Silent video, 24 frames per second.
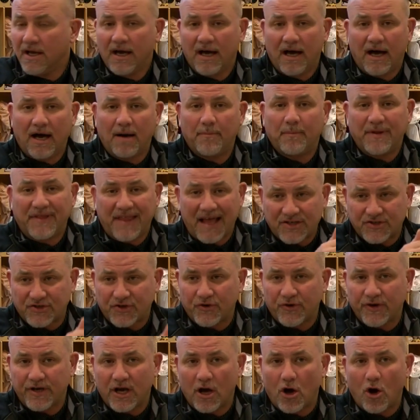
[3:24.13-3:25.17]
Uh, but that's
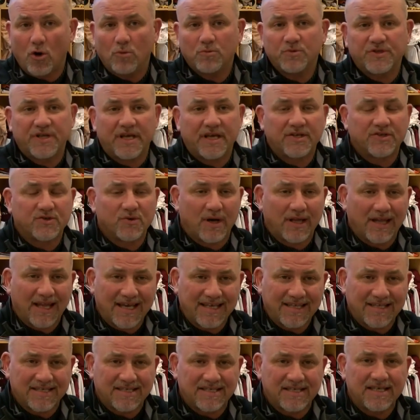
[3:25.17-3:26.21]
during a homestand, so I
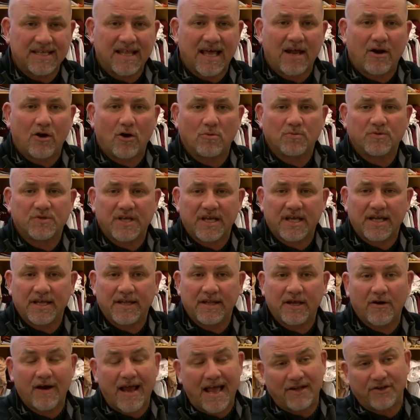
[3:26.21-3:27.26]
like to see that homestand in
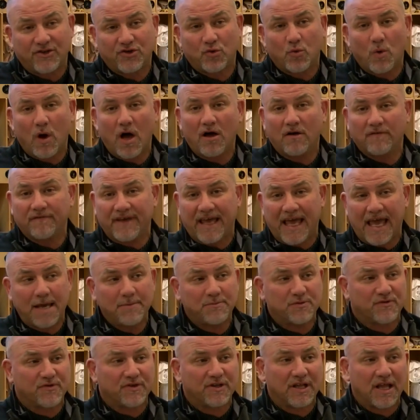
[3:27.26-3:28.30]
there. And 12 games
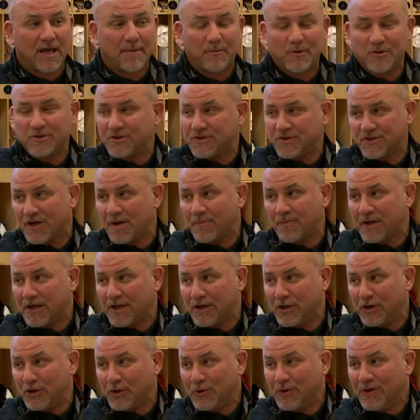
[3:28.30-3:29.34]
for the Leopards is something
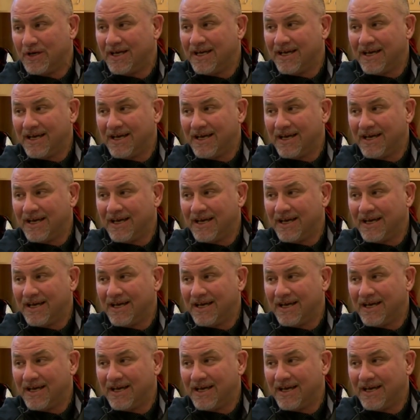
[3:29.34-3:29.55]
new.